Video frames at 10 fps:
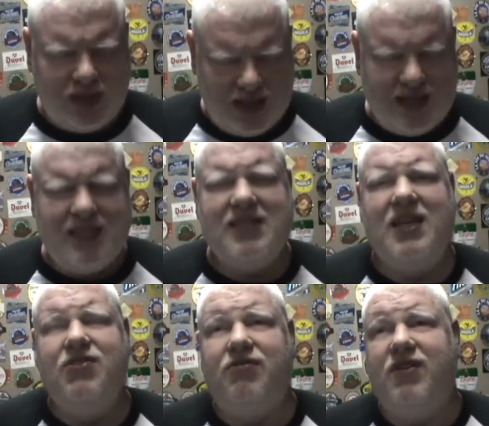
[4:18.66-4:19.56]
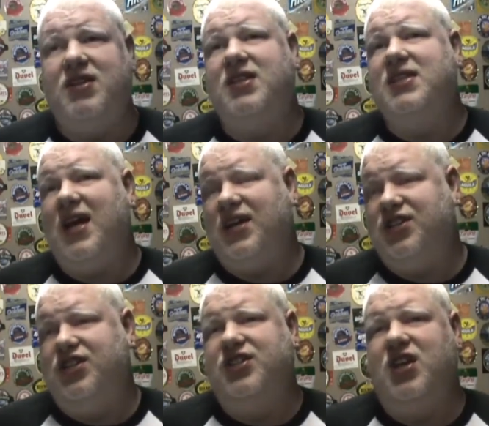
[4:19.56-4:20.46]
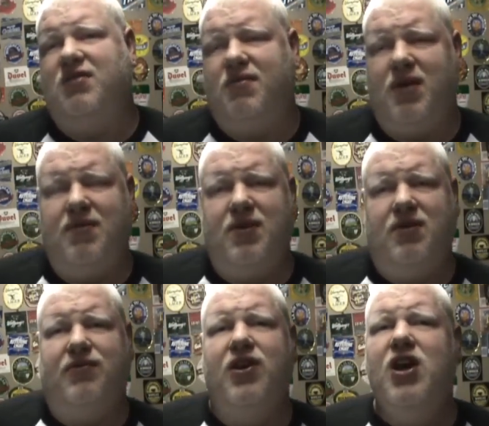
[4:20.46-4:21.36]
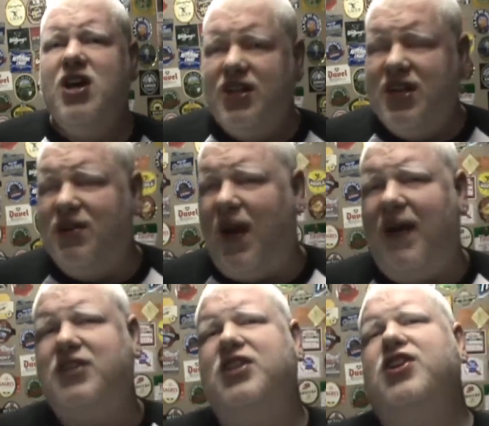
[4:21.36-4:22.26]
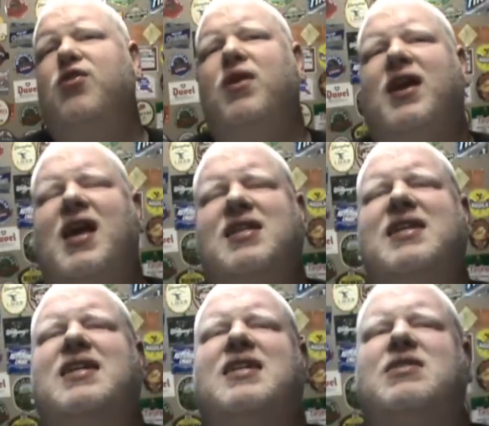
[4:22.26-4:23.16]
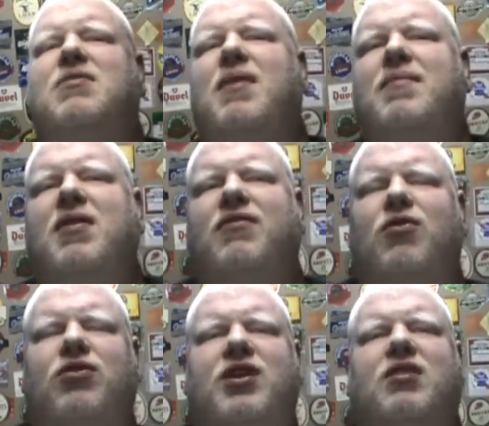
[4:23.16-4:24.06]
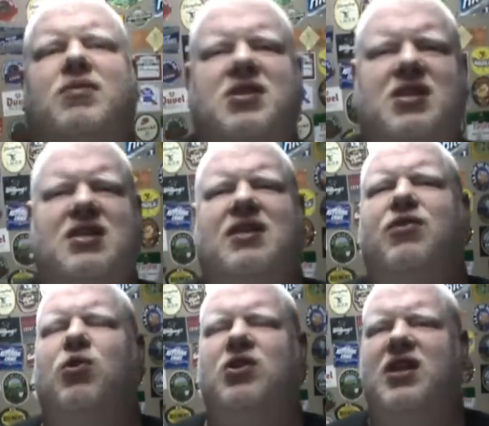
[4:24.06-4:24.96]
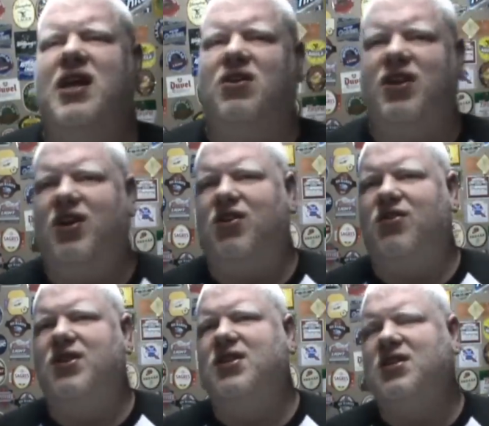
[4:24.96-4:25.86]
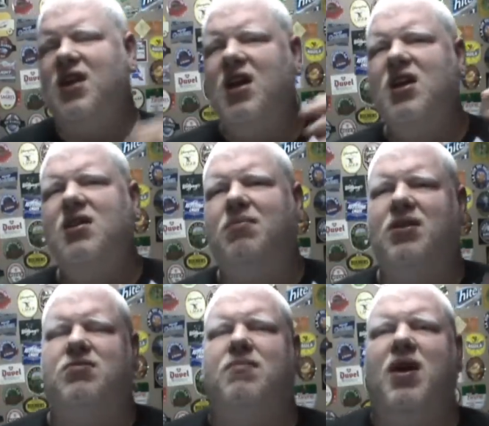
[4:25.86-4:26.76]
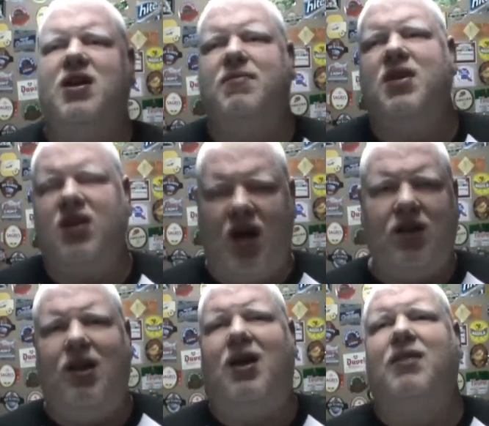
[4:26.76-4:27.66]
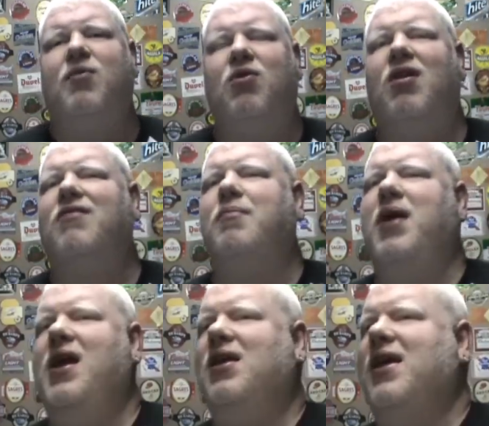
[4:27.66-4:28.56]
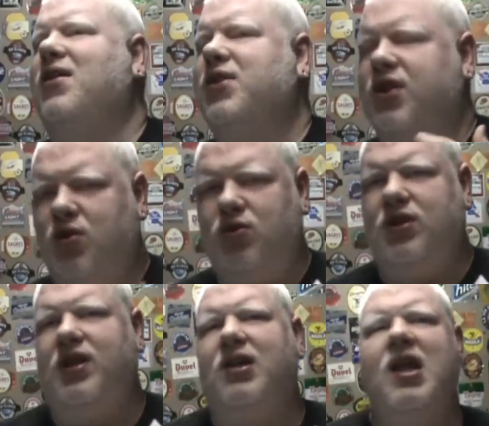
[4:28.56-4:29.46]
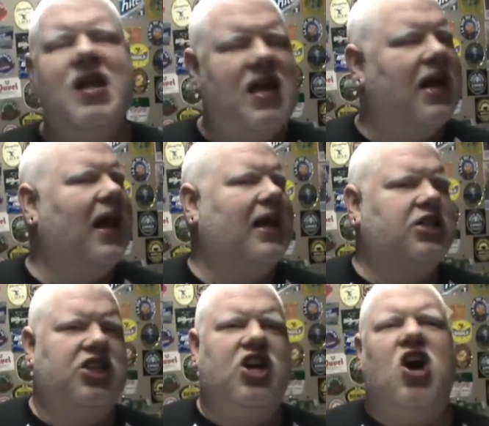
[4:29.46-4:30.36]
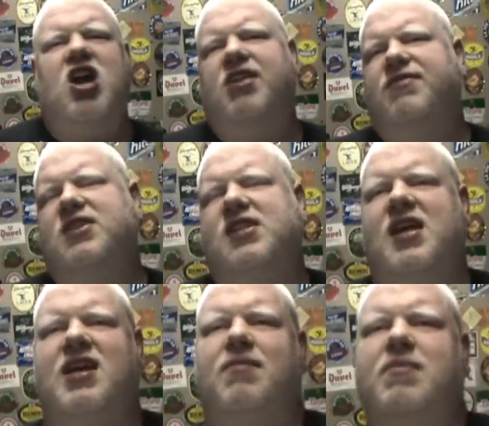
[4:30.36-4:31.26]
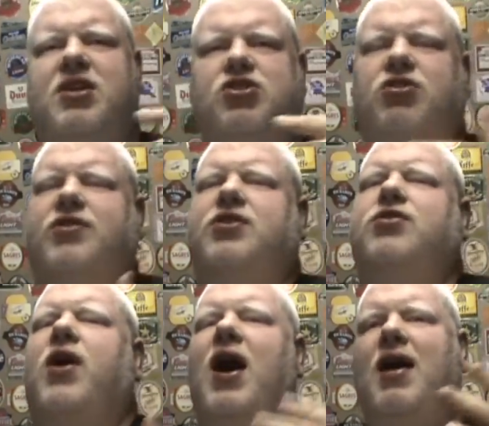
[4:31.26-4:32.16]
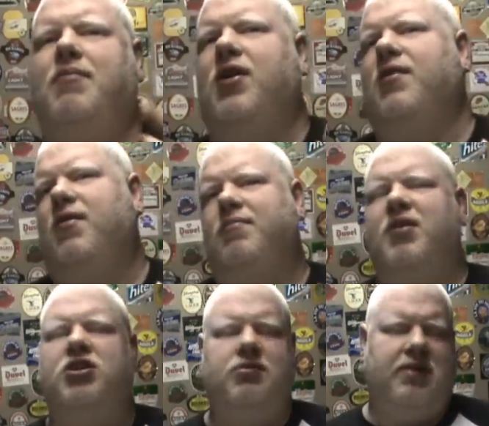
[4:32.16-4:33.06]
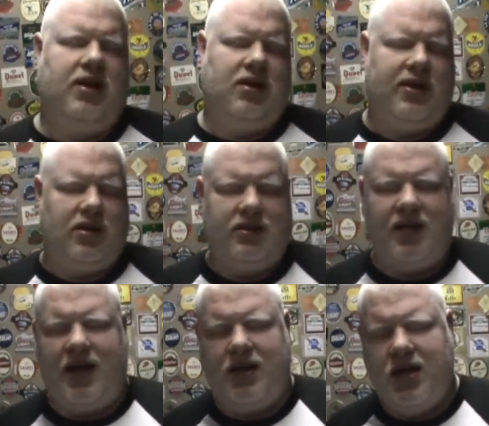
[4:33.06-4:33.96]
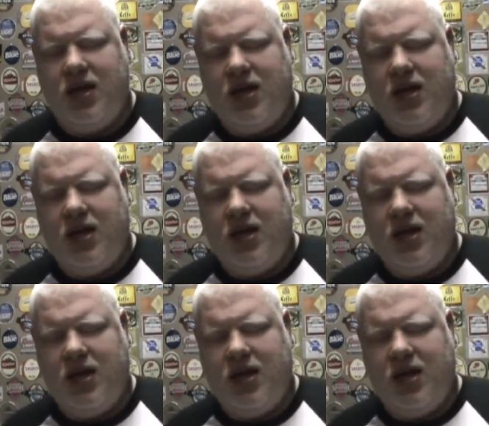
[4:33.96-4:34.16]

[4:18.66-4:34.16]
This is in your face. This actually does not remind me of... Oh, actually, you know what? I can't say it doesn't remind me of a golden ale because it does have golden ale characteristics. But it's reminding me a lot more of a pale ale than a golden ale. It actually kind of is like a mixture of the two, a hybrid, a Belgian pale ale at that.